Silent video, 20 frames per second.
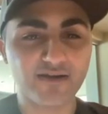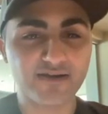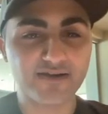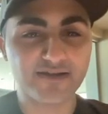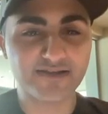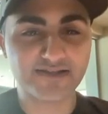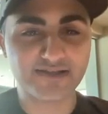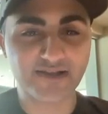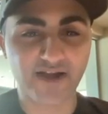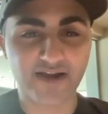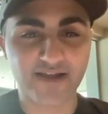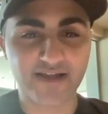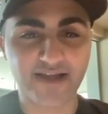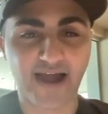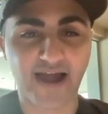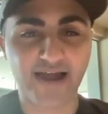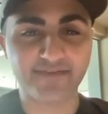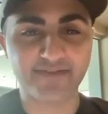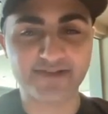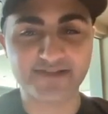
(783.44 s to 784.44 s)
He's not a
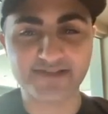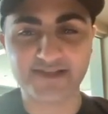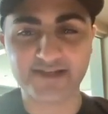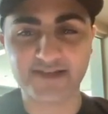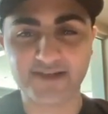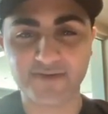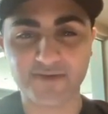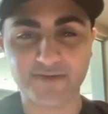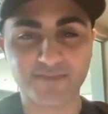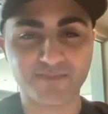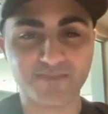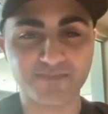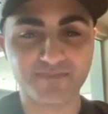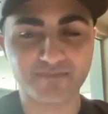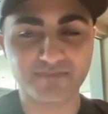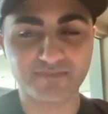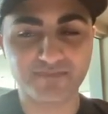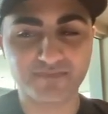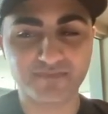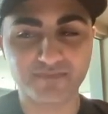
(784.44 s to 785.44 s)
guy that's going to
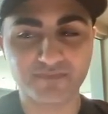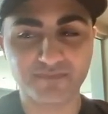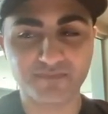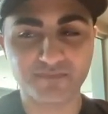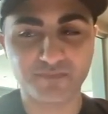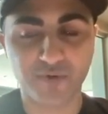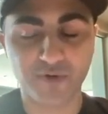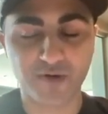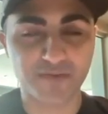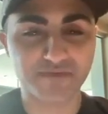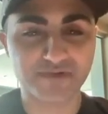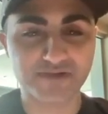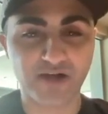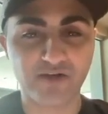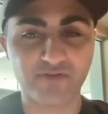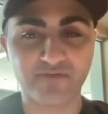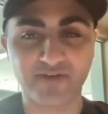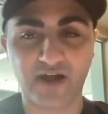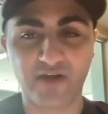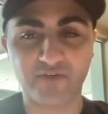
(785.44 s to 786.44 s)
put
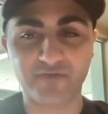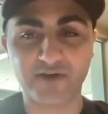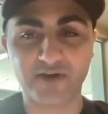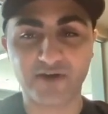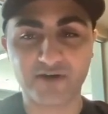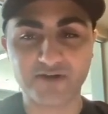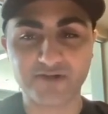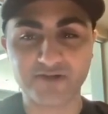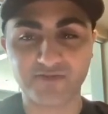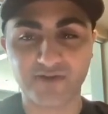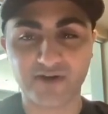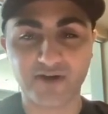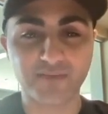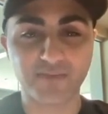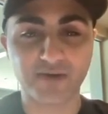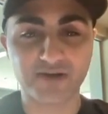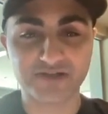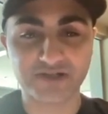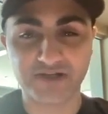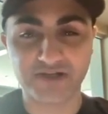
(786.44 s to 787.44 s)
himself out there. He's very
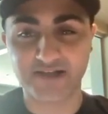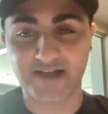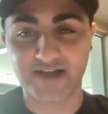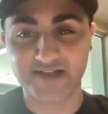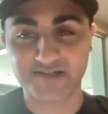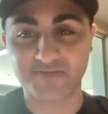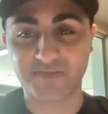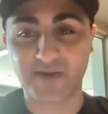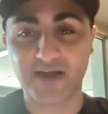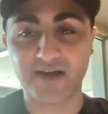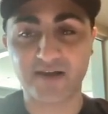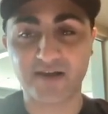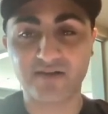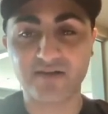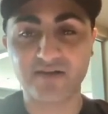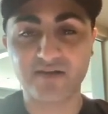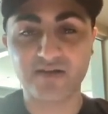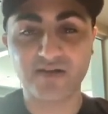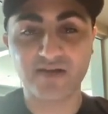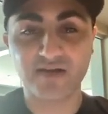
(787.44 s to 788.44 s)
much a yes man.